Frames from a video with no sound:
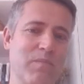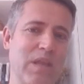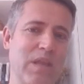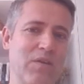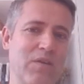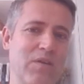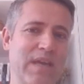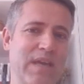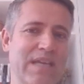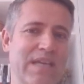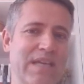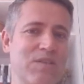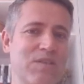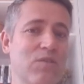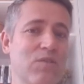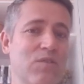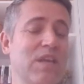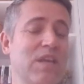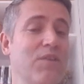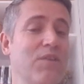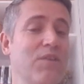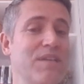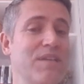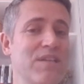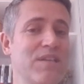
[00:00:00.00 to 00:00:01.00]
Okay, so
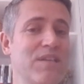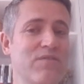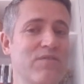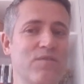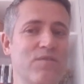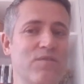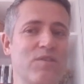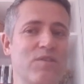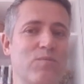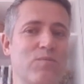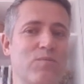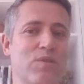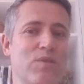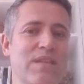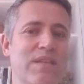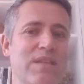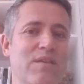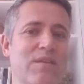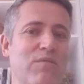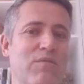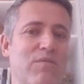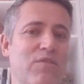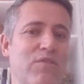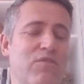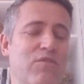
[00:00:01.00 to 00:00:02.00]
the only difference between
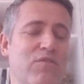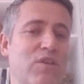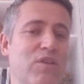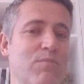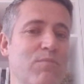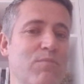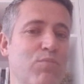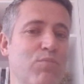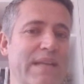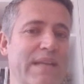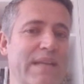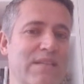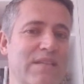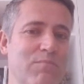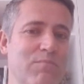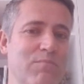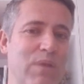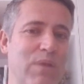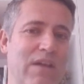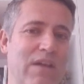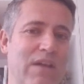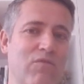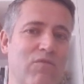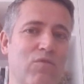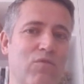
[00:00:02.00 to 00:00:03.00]
the fully branded
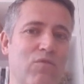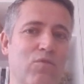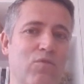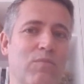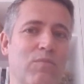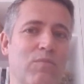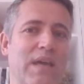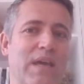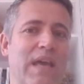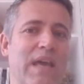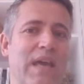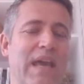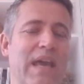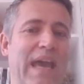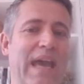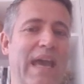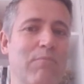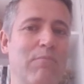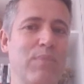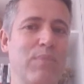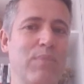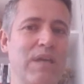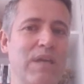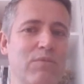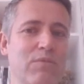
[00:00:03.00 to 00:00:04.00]
platform
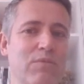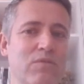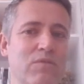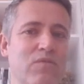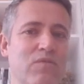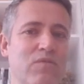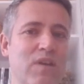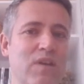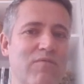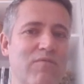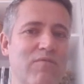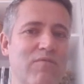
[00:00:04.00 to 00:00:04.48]
and People's